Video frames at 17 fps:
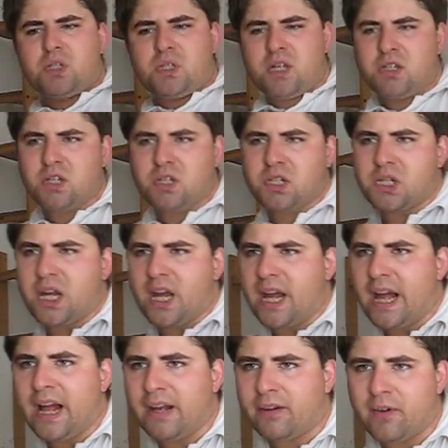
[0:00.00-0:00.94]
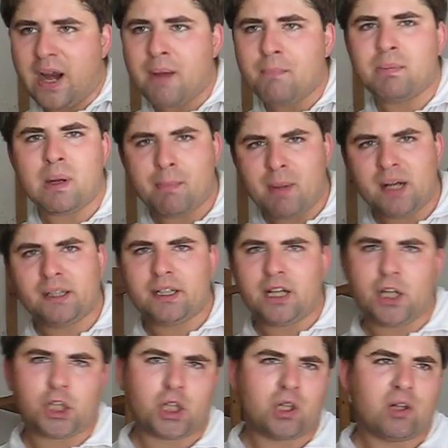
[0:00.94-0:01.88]
this is a
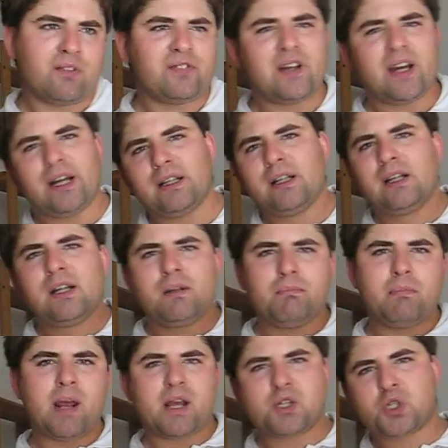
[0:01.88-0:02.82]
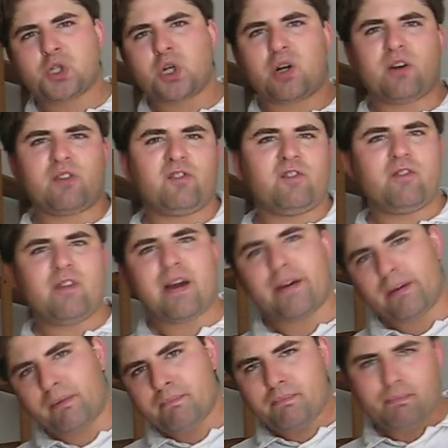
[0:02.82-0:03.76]
re-implementation of a mixture of
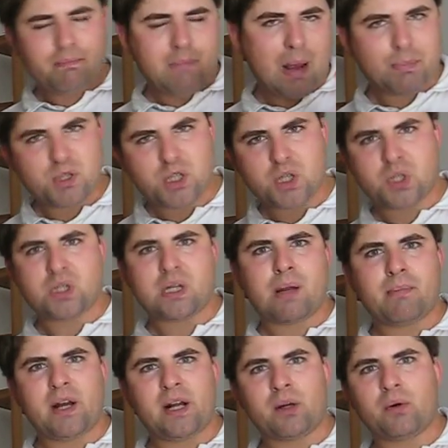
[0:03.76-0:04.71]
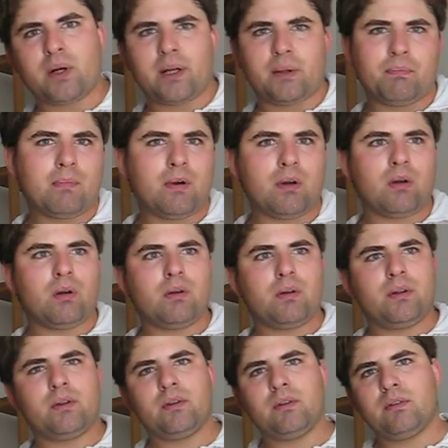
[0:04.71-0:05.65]
map system
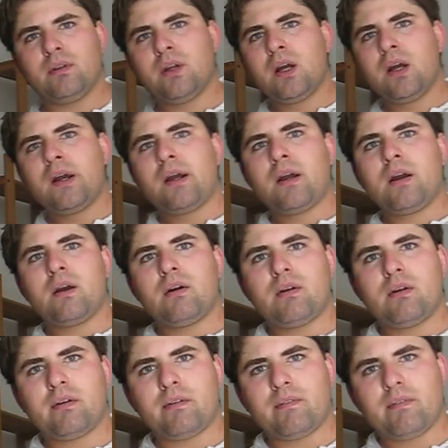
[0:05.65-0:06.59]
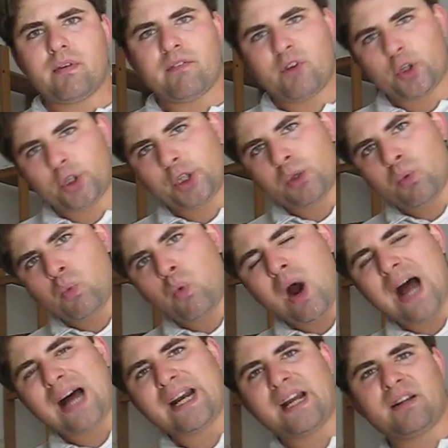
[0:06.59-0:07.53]
algorithm version
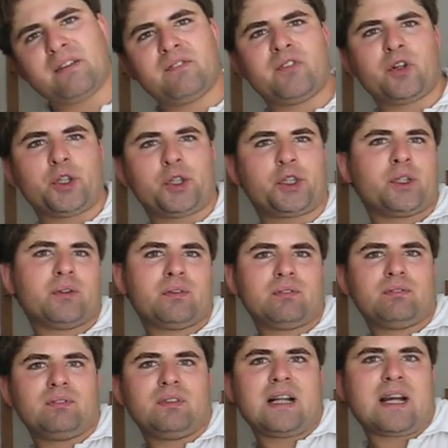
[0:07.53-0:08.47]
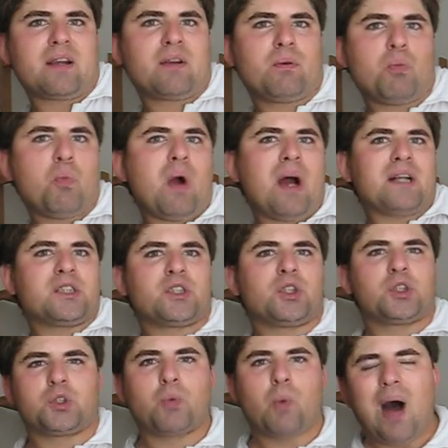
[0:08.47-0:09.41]
1 and version like
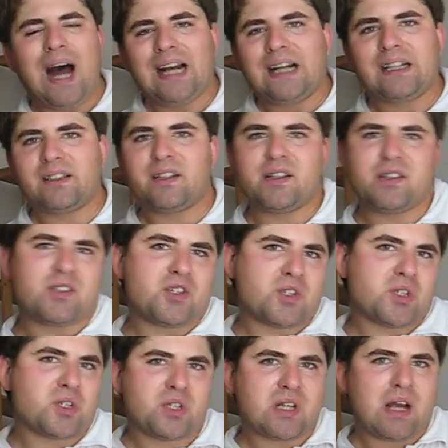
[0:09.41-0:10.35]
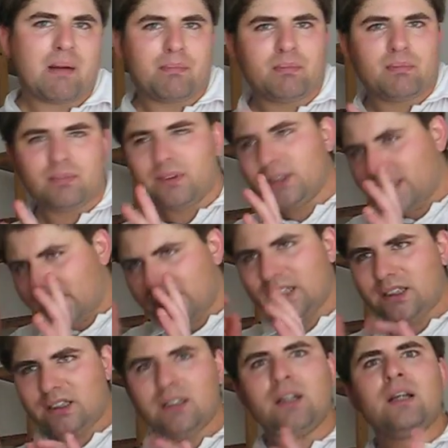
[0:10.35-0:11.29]
1.1, just some
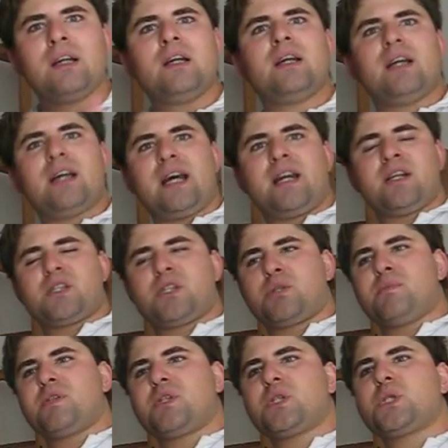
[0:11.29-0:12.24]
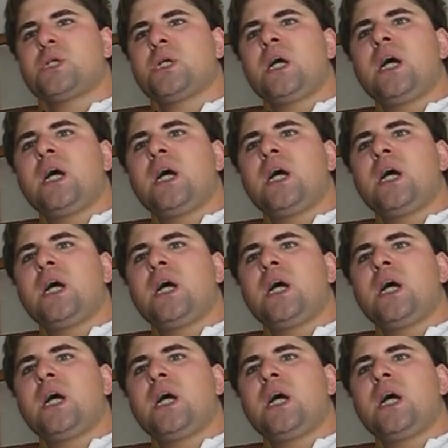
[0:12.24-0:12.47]
little enhancements.